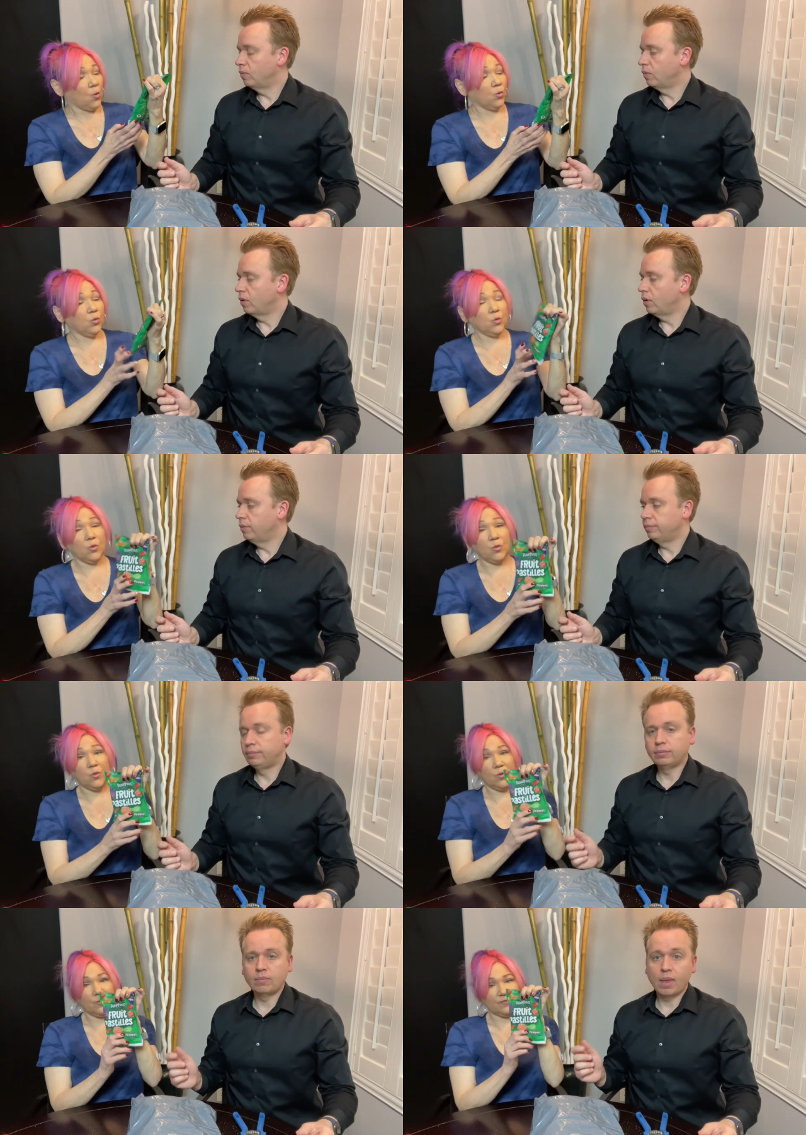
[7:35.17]

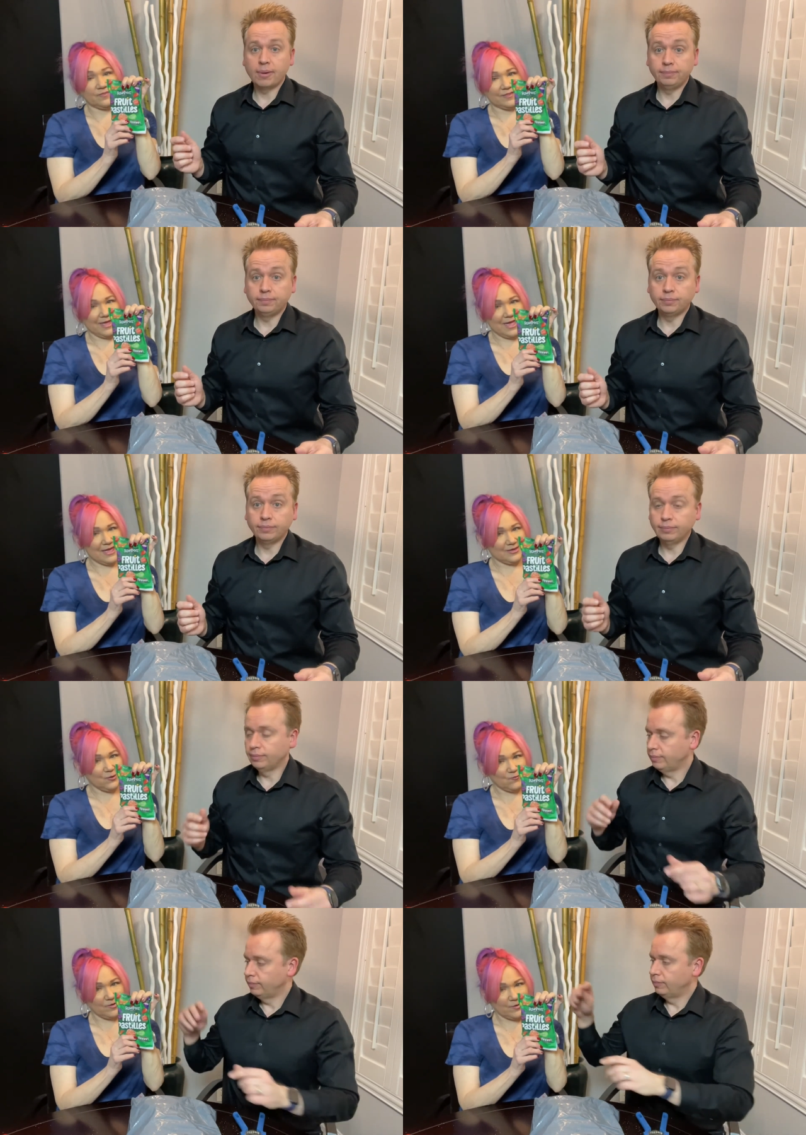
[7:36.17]
Speaker 1: Oh, thank
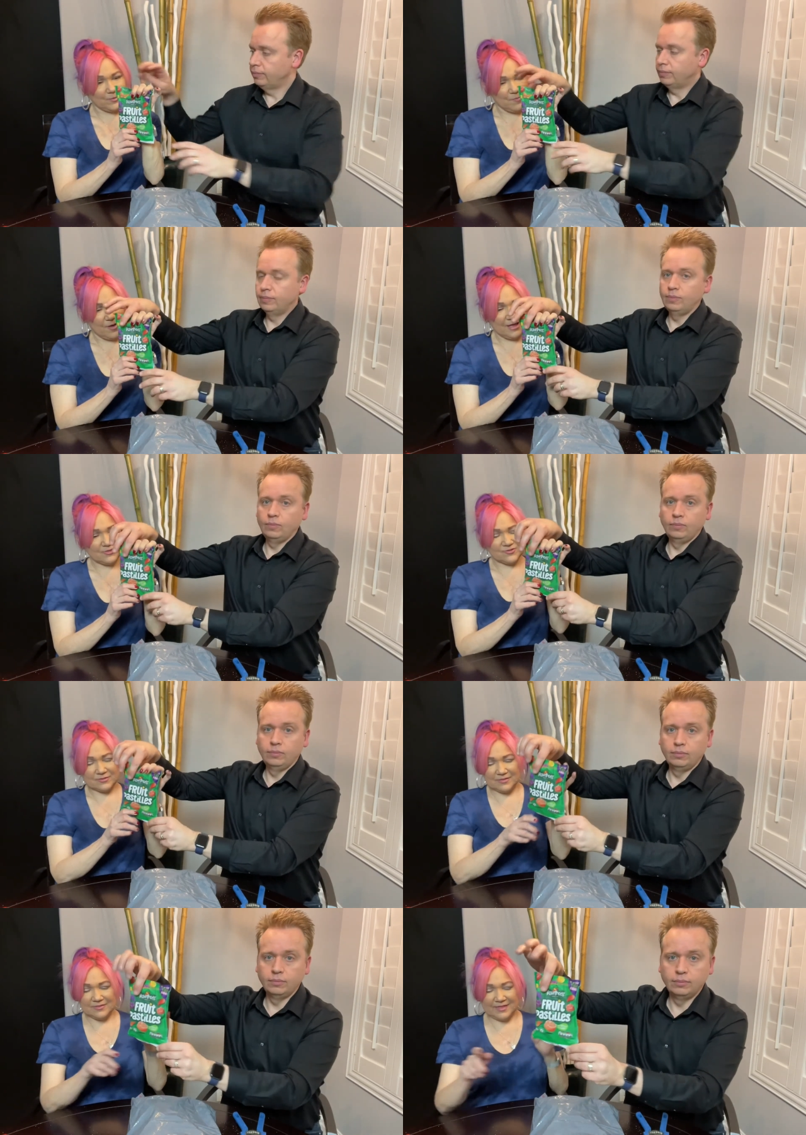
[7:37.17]
you very much.
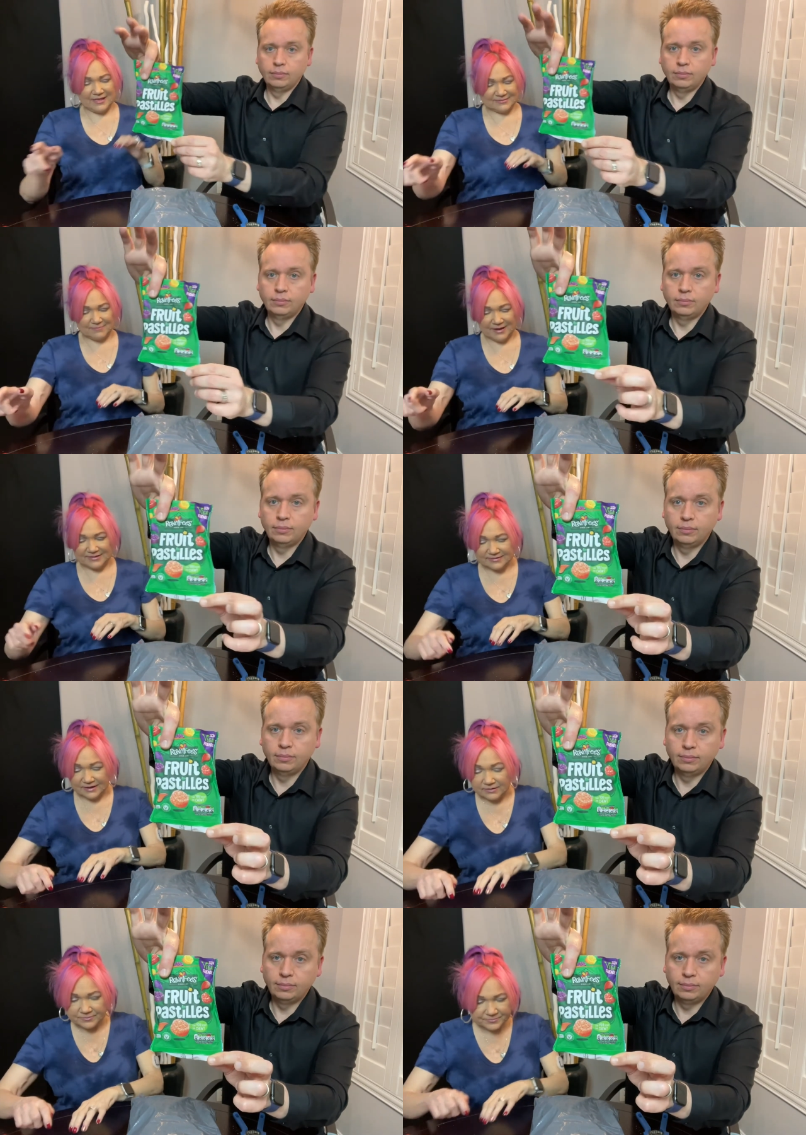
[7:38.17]
That's my
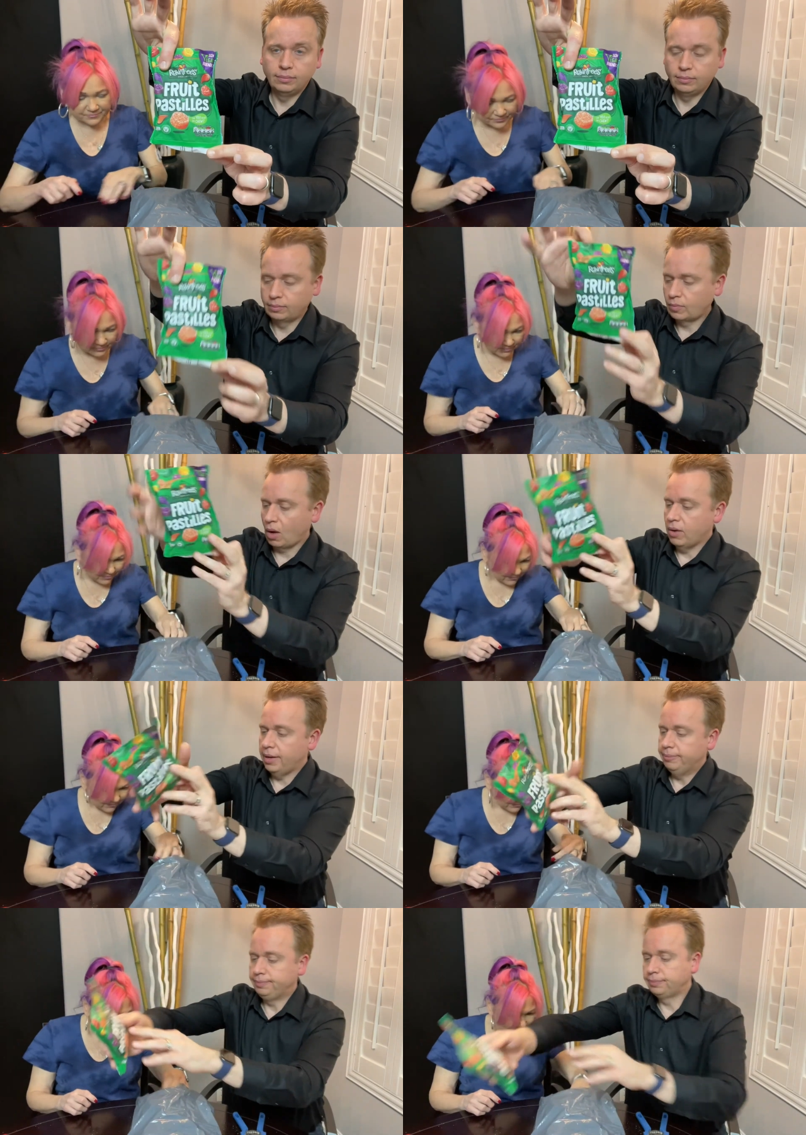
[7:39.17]
side.
Speaker 2: Okay.
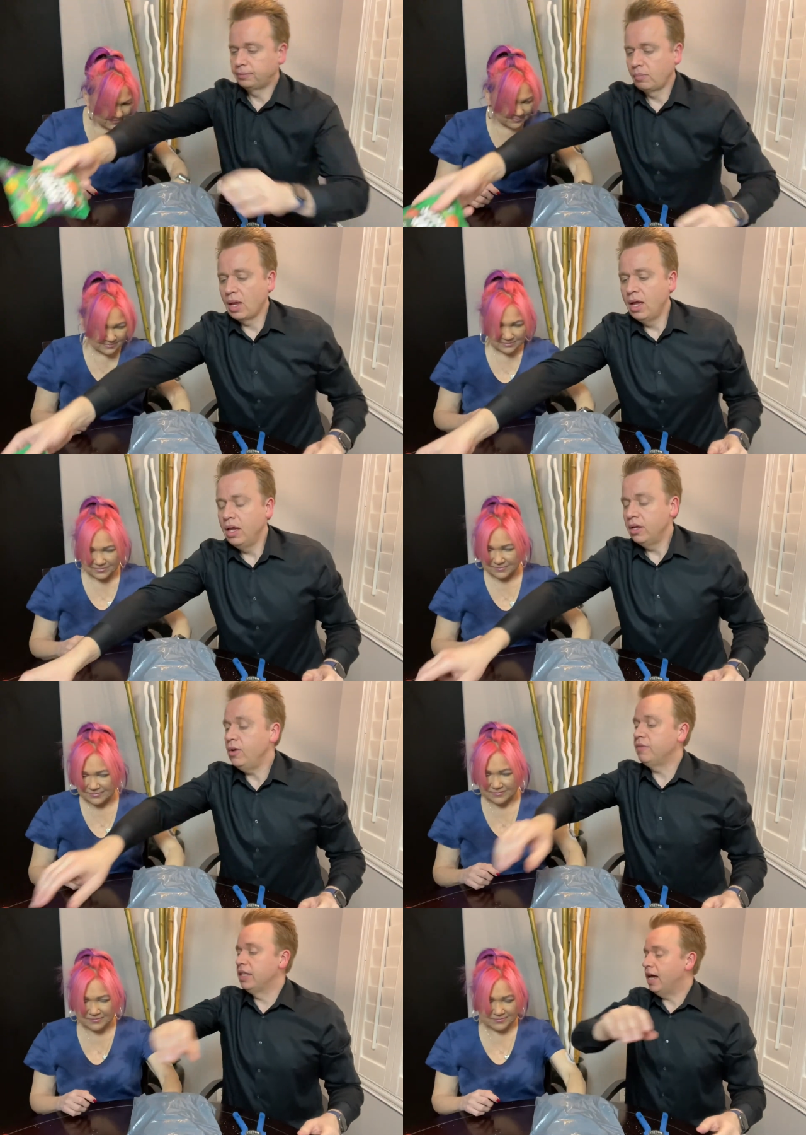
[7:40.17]
You
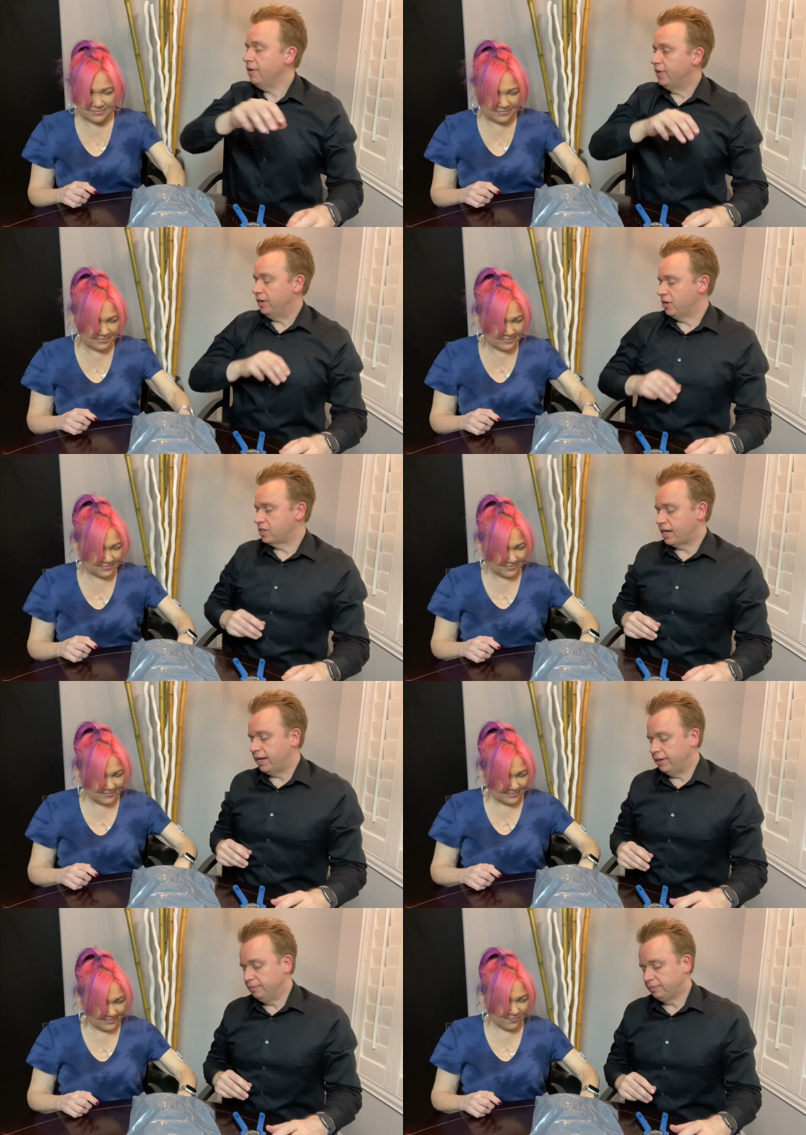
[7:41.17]
have a lot of on your
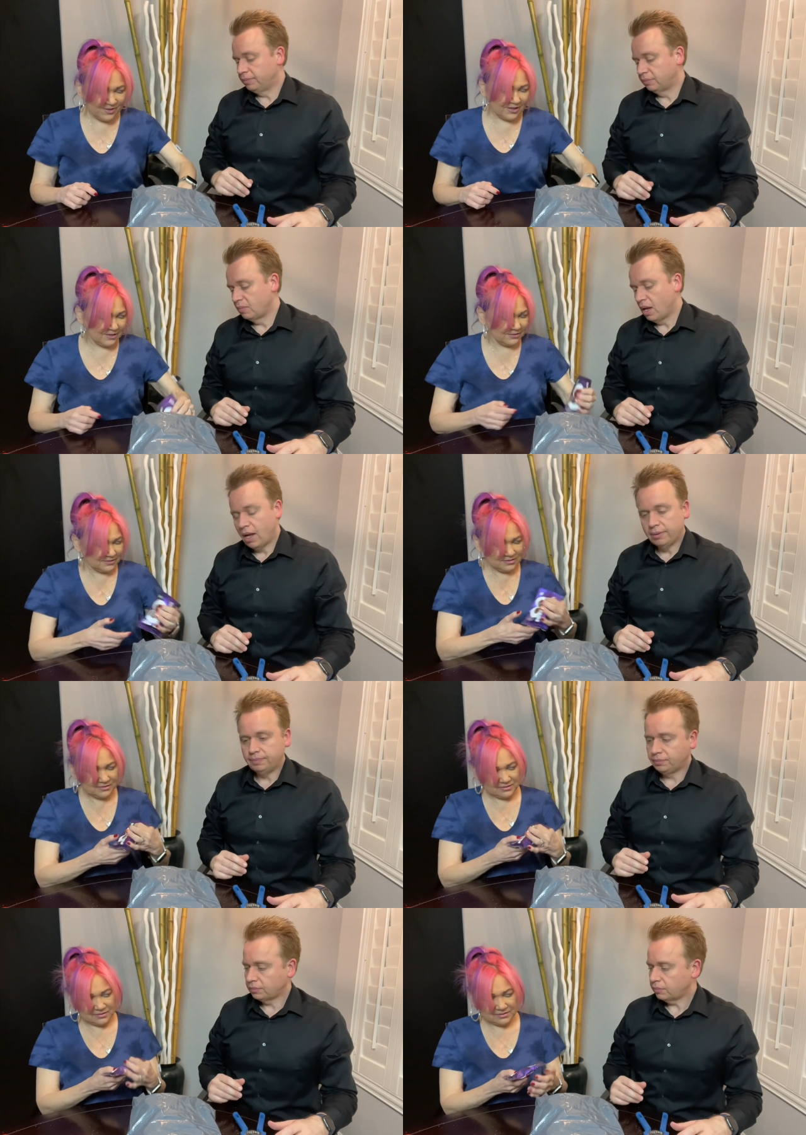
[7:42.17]
side. Well,
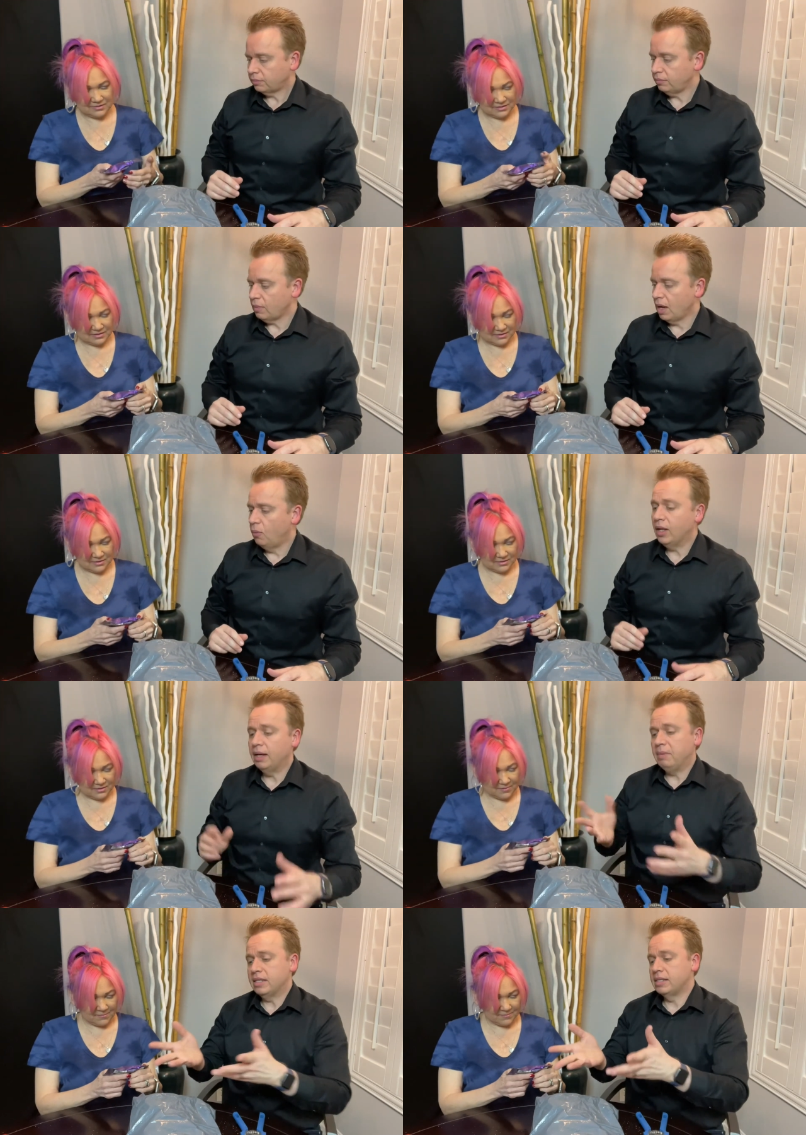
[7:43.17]
well, I'm not